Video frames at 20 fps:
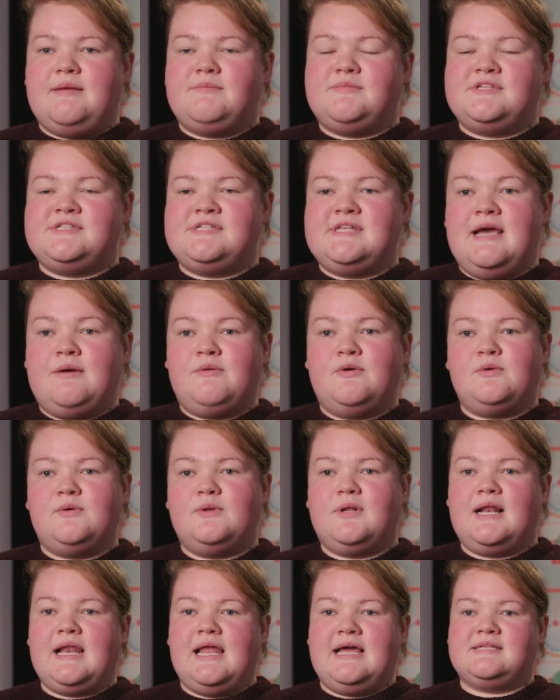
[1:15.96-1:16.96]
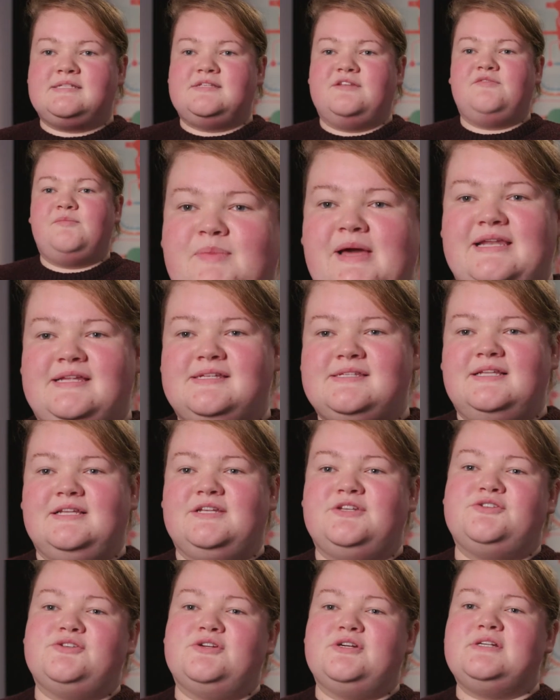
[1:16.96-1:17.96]
There's now a whole class of
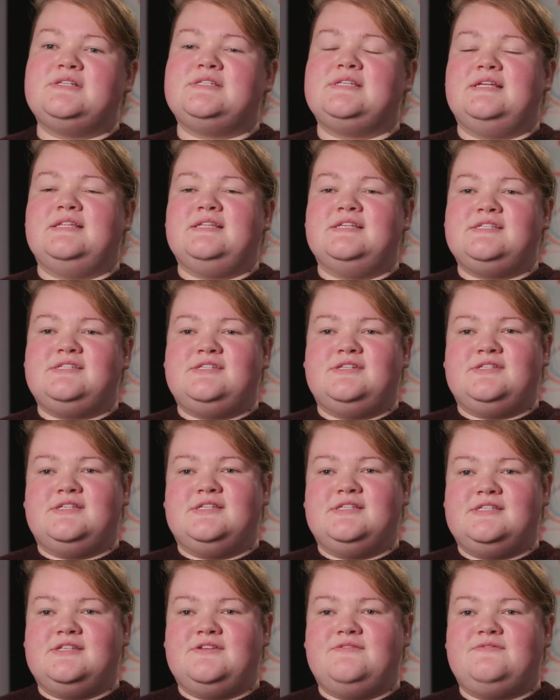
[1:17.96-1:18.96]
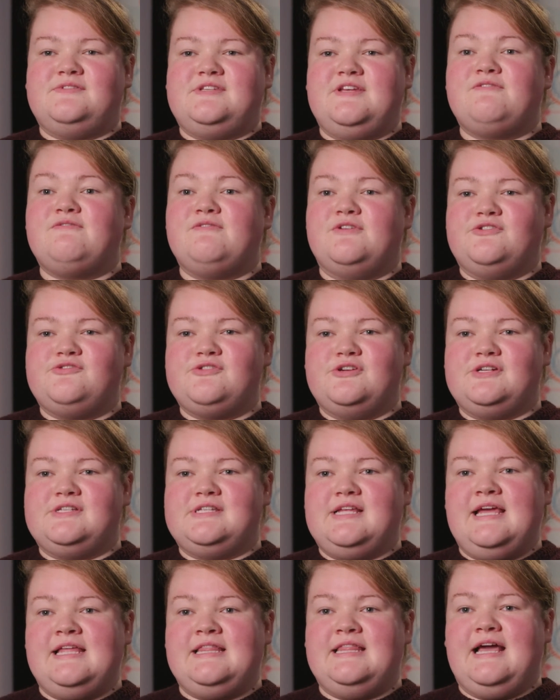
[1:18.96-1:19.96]
penicillin drugs, and there's dozens of different drugs
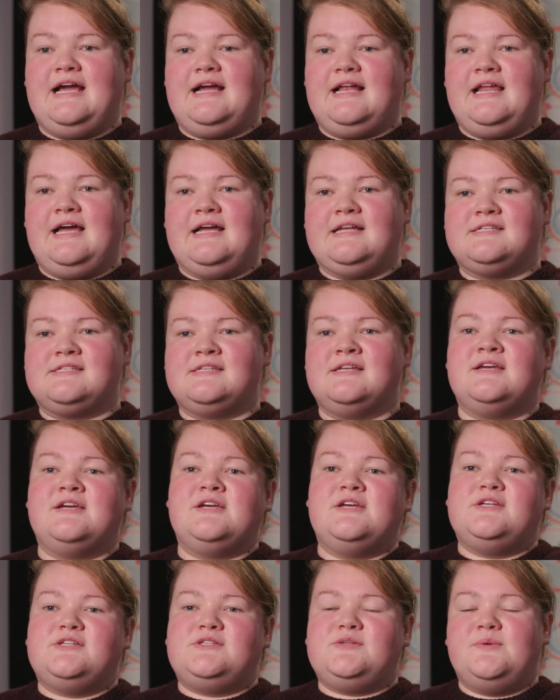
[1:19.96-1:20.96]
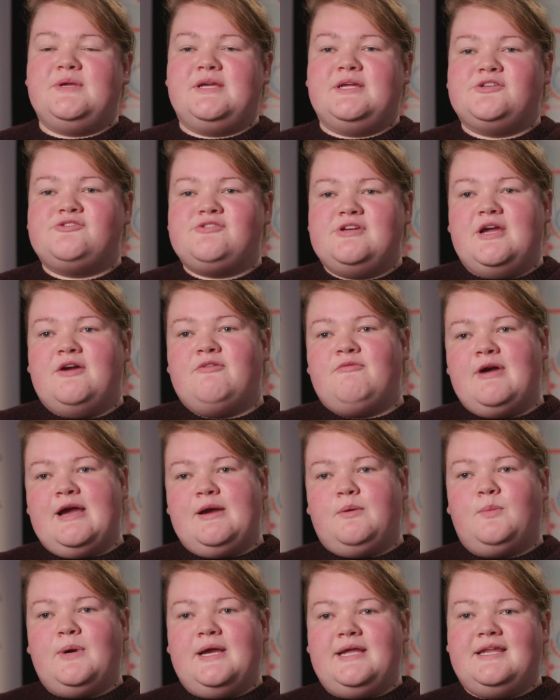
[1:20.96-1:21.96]
in that class, so we can treat a
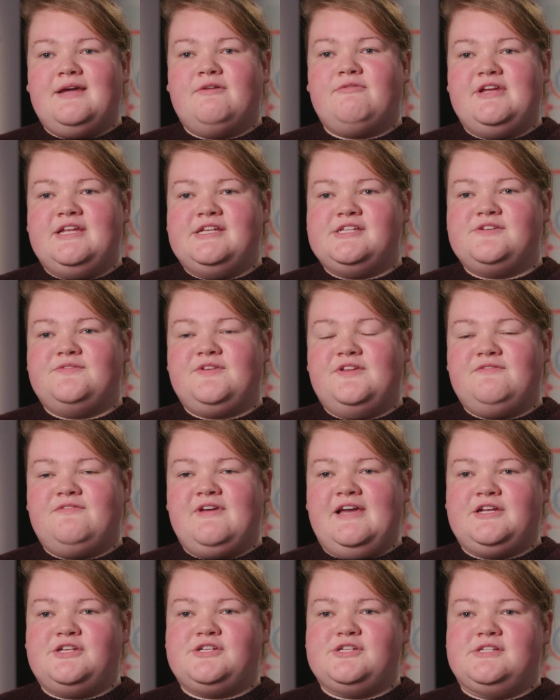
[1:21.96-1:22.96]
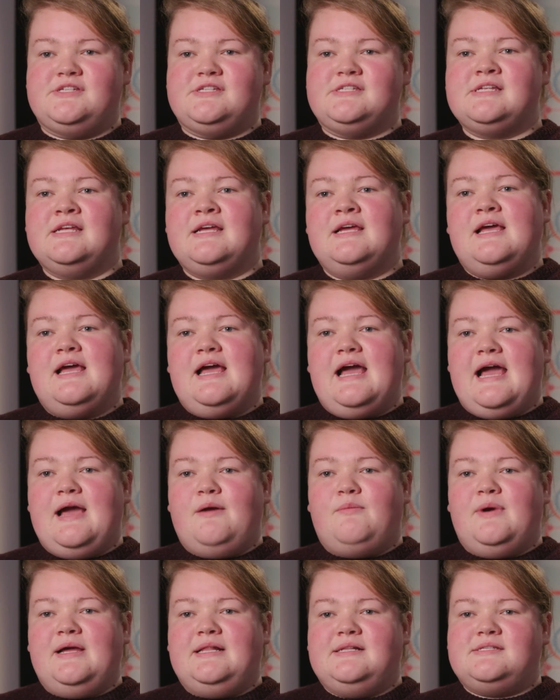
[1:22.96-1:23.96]
wider range of infections,
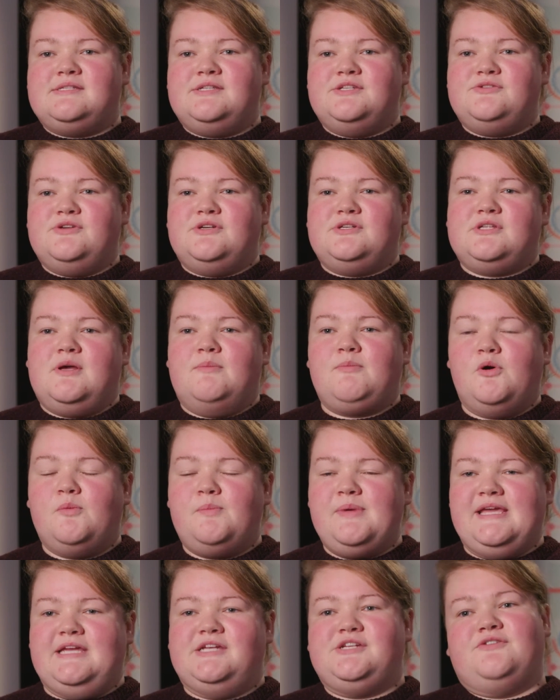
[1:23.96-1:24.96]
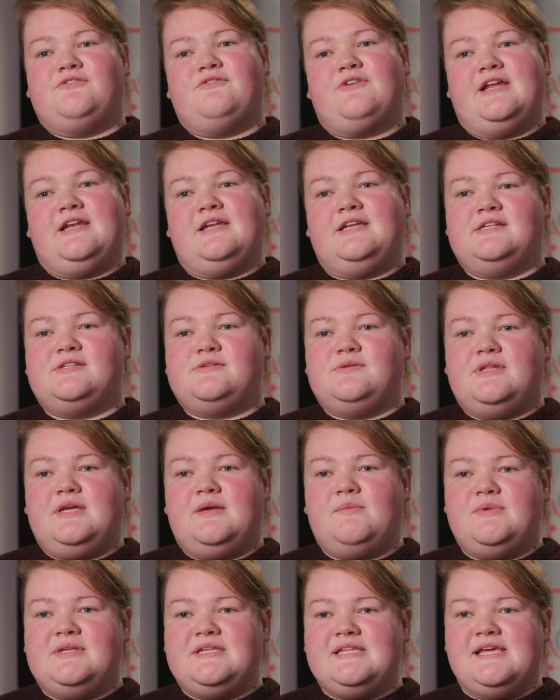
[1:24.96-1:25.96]
whilst the drugs are more patient-friendly, so they
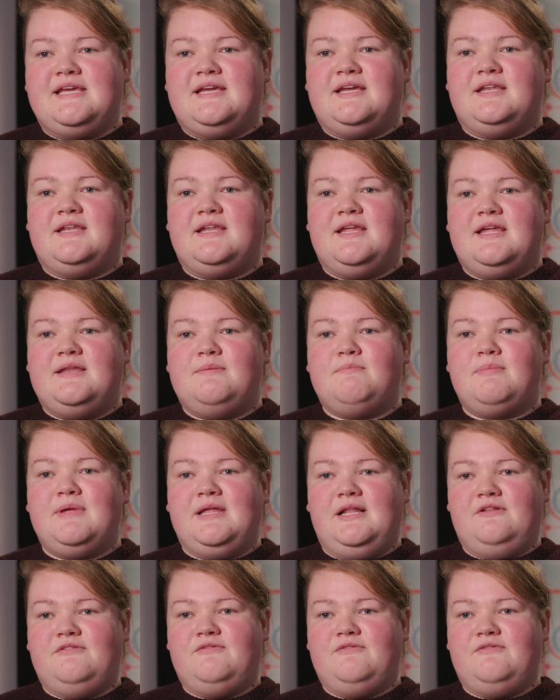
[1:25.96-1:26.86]
can be taken in pill